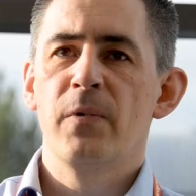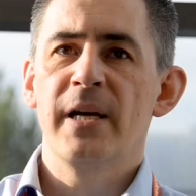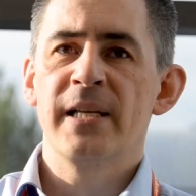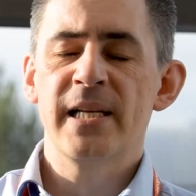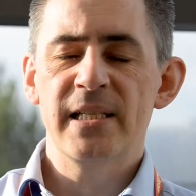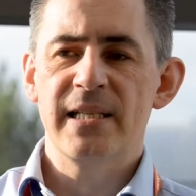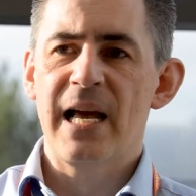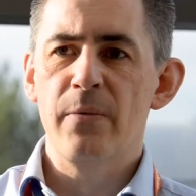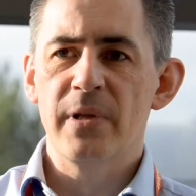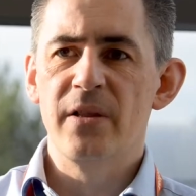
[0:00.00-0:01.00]
We're sitting
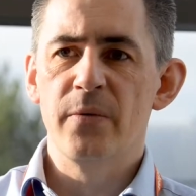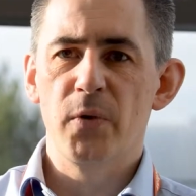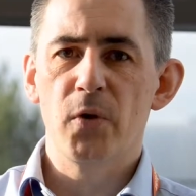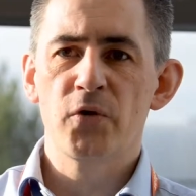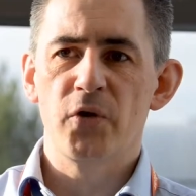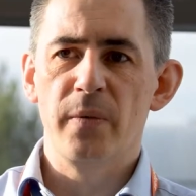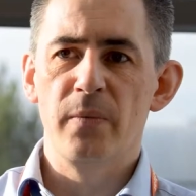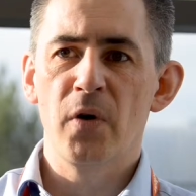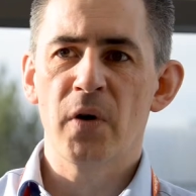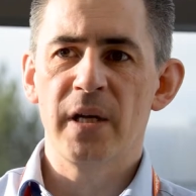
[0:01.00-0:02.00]
now within the
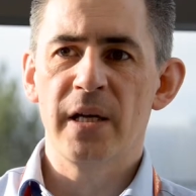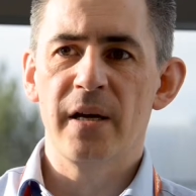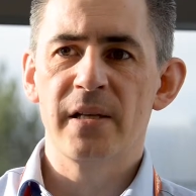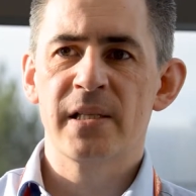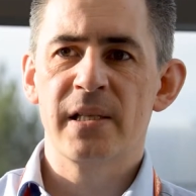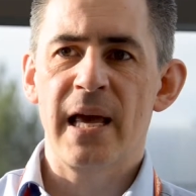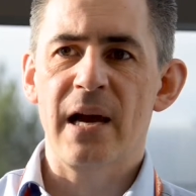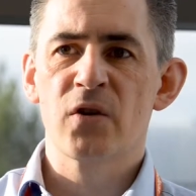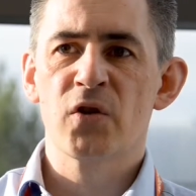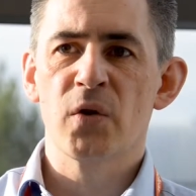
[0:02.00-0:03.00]
boardroom looking at the
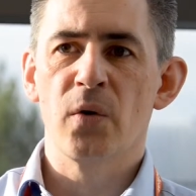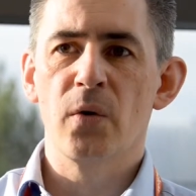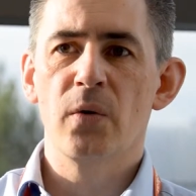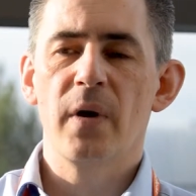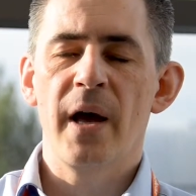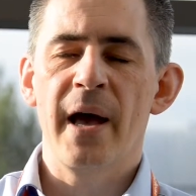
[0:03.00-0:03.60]
actual